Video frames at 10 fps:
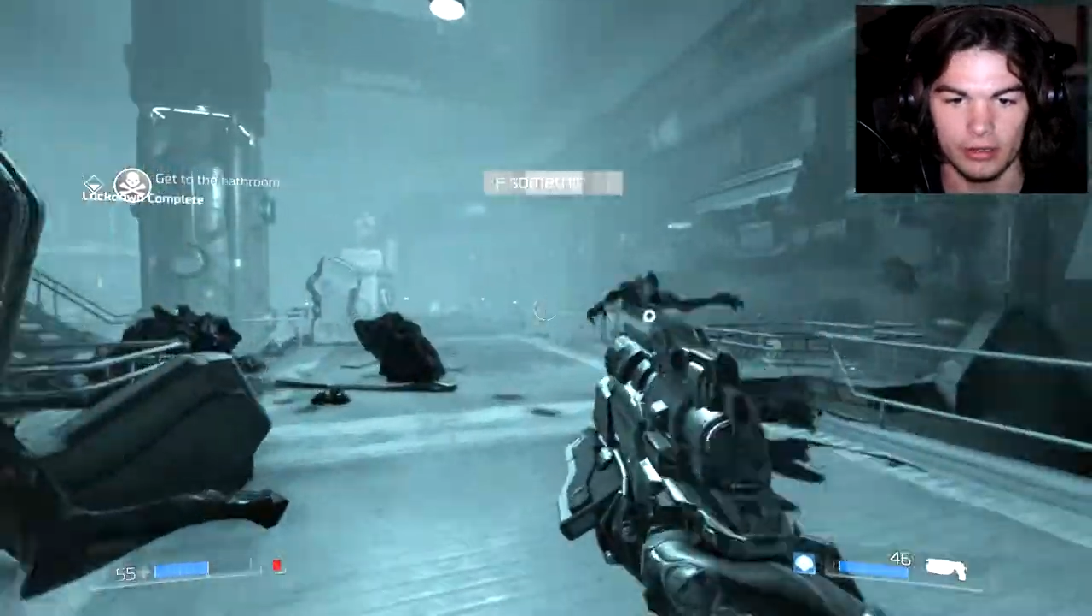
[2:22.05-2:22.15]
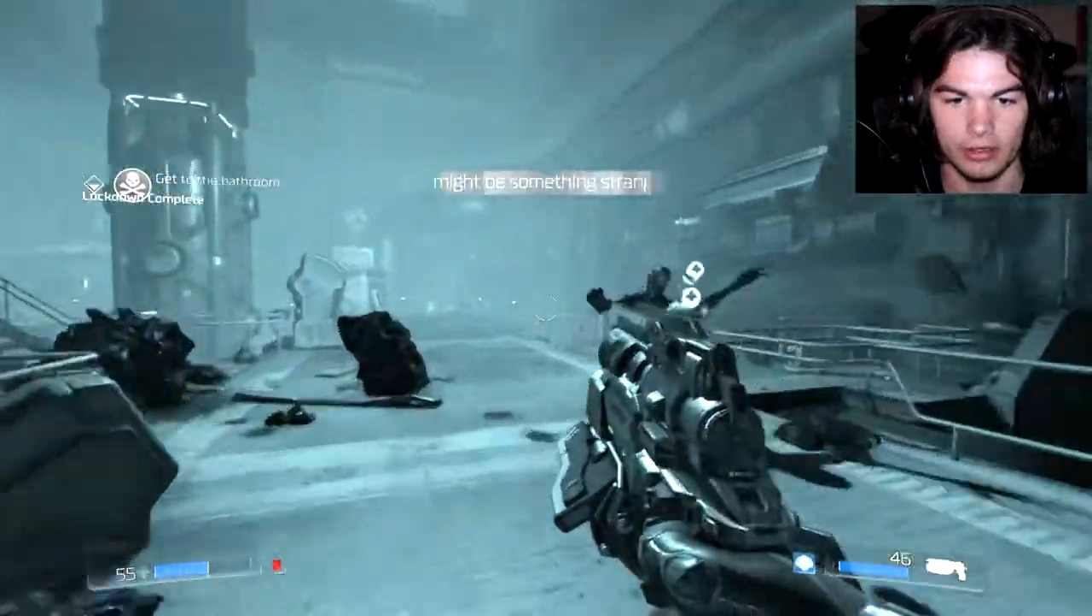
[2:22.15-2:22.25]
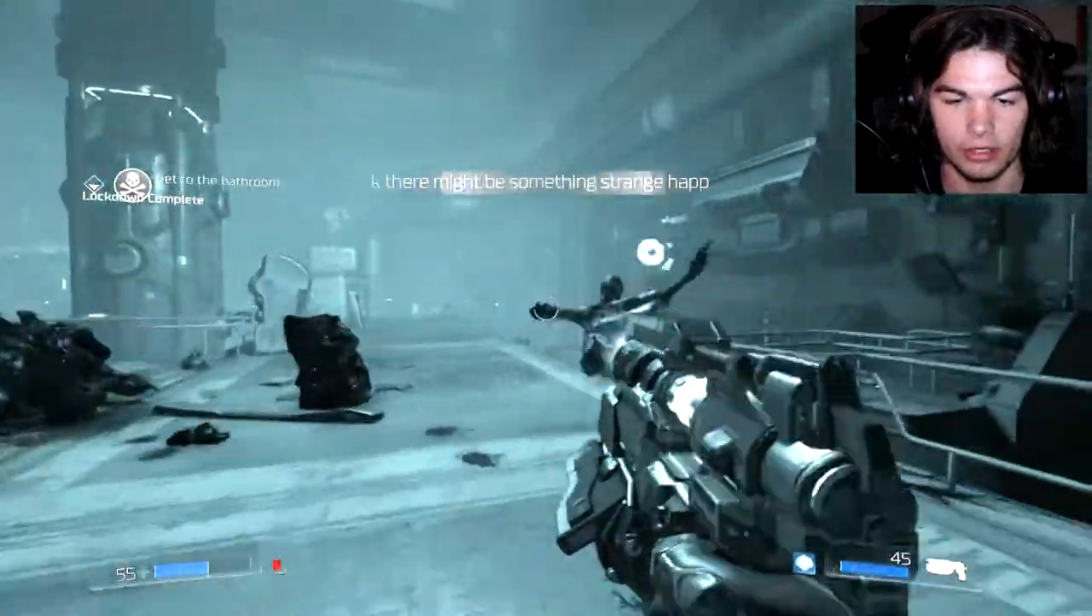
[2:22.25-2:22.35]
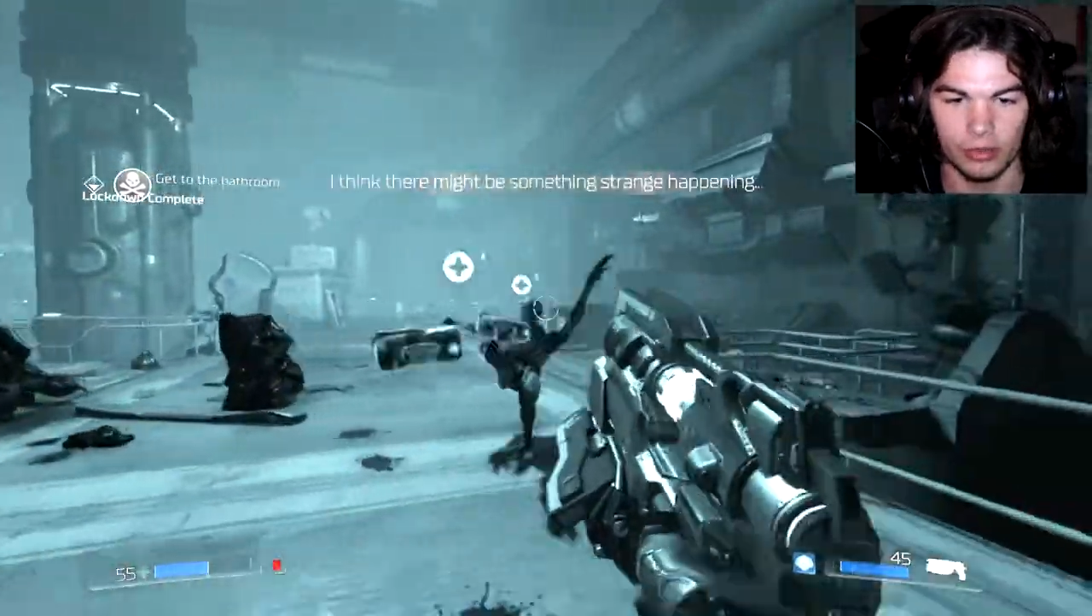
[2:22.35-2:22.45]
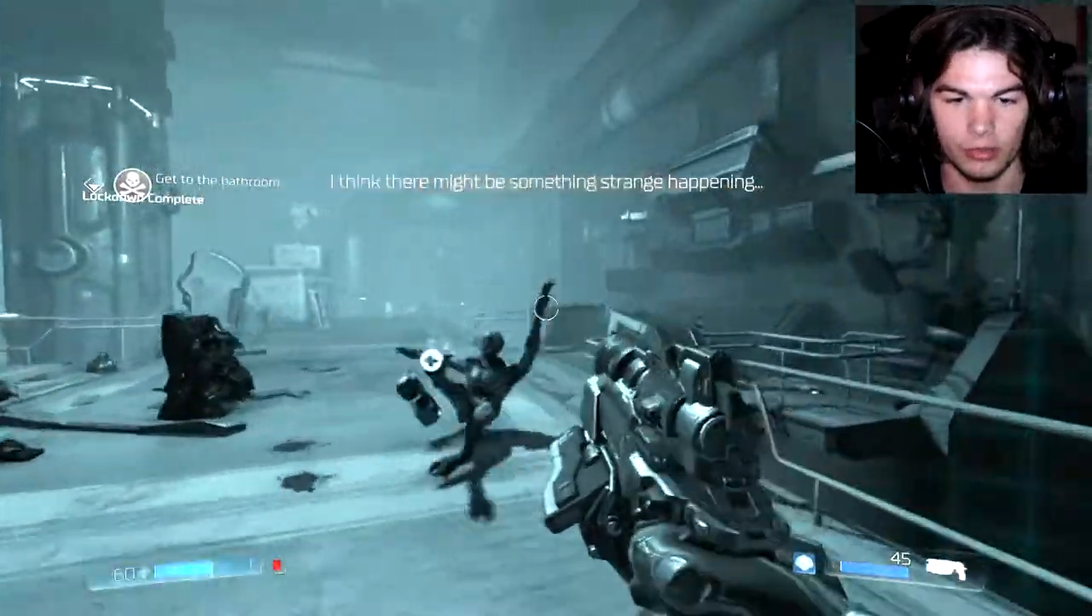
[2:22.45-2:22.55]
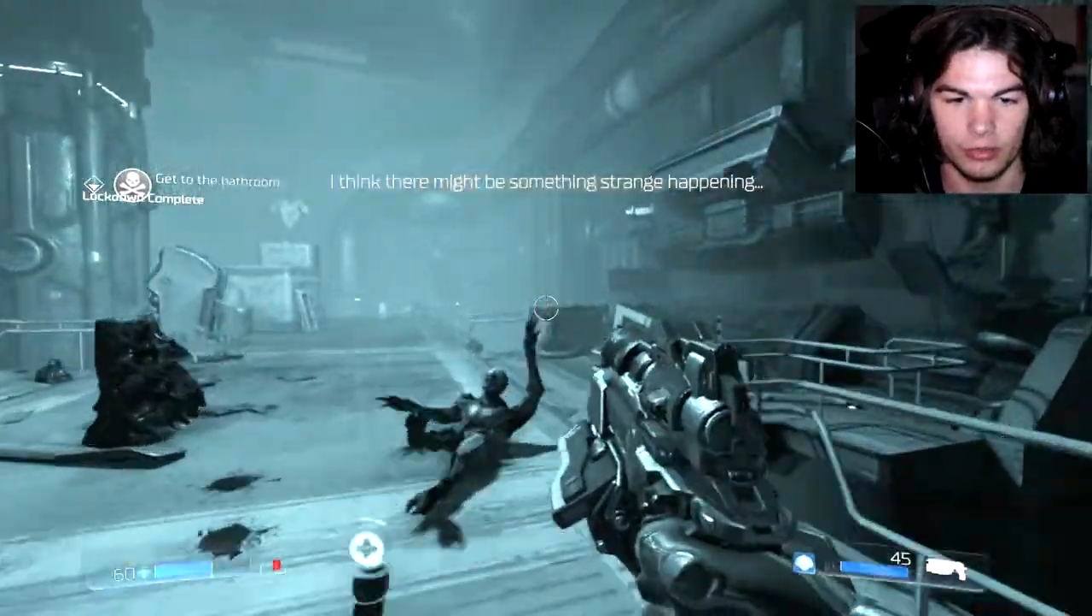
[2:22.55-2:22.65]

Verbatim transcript: No.